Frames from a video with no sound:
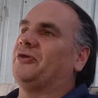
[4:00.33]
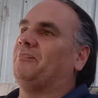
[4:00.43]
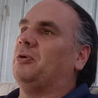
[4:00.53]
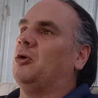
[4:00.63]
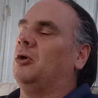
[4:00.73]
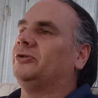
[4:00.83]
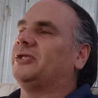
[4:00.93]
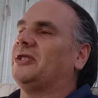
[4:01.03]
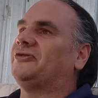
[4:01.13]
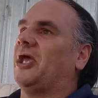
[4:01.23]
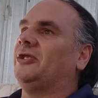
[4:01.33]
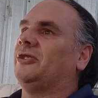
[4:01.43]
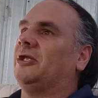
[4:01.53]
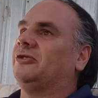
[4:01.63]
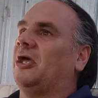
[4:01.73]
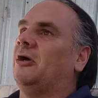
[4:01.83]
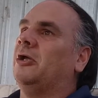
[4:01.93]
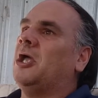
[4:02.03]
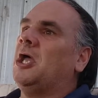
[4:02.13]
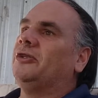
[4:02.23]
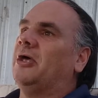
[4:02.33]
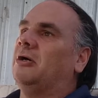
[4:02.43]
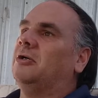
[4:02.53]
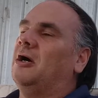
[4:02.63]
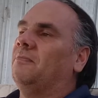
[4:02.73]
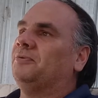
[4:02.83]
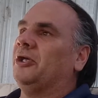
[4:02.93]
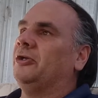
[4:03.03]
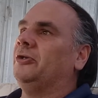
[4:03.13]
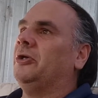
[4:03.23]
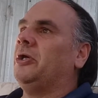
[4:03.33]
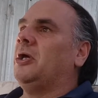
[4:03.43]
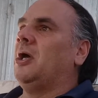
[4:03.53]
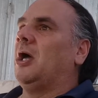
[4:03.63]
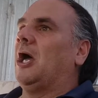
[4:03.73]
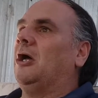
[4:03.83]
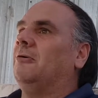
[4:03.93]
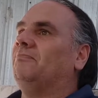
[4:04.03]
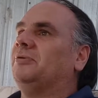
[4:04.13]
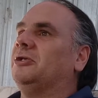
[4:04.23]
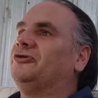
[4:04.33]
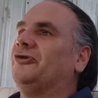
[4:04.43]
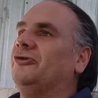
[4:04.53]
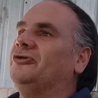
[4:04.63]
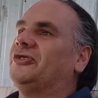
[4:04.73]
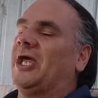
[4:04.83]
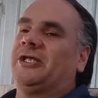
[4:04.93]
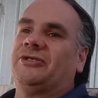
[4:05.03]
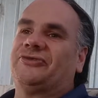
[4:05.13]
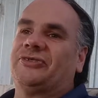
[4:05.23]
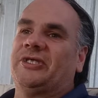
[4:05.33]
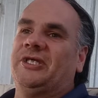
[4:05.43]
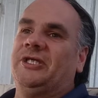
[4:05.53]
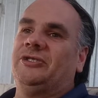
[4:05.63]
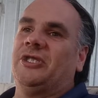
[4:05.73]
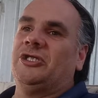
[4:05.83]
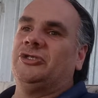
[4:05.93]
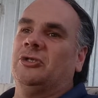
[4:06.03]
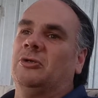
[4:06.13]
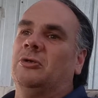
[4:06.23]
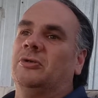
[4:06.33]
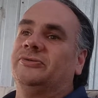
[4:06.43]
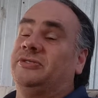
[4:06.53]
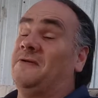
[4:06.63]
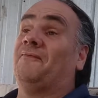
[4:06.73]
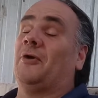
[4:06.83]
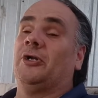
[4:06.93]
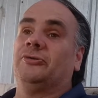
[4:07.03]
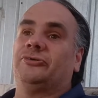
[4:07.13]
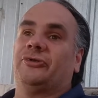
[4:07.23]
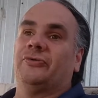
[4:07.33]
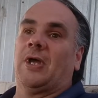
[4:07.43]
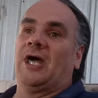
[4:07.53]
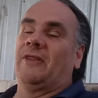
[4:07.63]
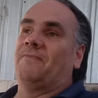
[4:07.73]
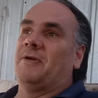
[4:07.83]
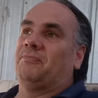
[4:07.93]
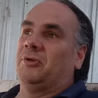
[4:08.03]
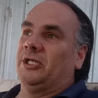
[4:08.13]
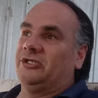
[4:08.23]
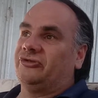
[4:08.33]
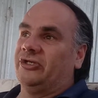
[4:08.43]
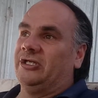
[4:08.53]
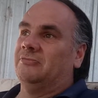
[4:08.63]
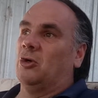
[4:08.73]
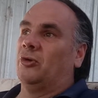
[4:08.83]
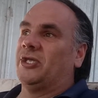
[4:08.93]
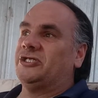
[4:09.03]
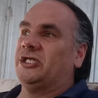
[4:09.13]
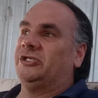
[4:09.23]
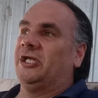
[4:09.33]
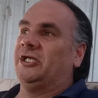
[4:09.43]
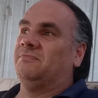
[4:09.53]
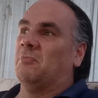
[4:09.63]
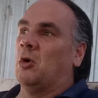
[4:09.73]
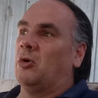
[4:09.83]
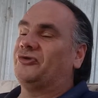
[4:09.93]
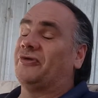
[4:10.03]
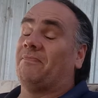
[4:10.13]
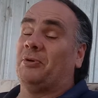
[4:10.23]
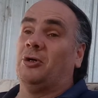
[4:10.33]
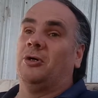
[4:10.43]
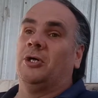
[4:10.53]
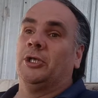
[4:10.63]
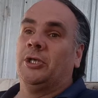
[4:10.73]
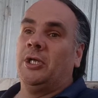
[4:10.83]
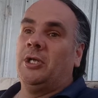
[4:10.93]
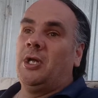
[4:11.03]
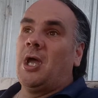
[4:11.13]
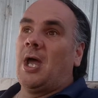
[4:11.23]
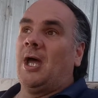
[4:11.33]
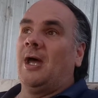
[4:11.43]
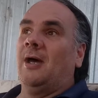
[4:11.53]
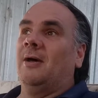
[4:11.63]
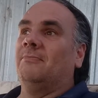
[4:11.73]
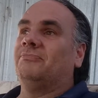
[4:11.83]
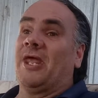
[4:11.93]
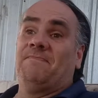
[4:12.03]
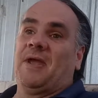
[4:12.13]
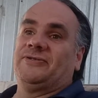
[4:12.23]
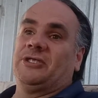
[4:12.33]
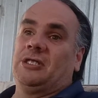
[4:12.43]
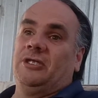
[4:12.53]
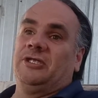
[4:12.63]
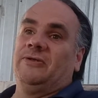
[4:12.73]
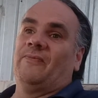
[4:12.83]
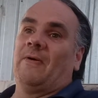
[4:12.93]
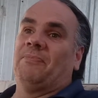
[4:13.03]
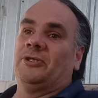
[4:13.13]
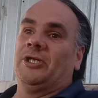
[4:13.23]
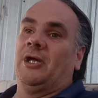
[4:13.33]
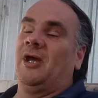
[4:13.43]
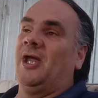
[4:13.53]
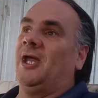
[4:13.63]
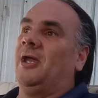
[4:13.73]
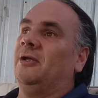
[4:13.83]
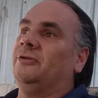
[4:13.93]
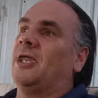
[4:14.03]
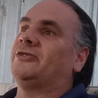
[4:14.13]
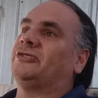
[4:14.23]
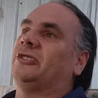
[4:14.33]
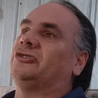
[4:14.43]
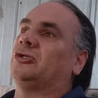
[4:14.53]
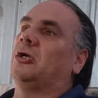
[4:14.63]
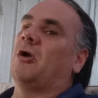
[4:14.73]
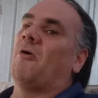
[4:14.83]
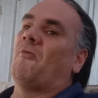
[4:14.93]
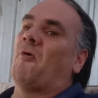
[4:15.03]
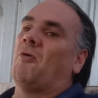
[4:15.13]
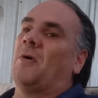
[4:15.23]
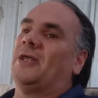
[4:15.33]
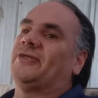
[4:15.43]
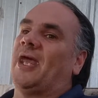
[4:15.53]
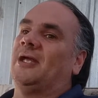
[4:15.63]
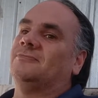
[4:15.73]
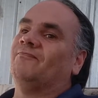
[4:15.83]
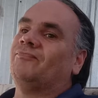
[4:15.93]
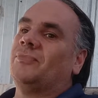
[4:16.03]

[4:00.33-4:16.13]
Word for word: support, they say that uh, they'll help you, um, but as soon as they can see that you're different to other people on their team or that you need more support, um, they basically give up on you, and that's the struggle I've always had.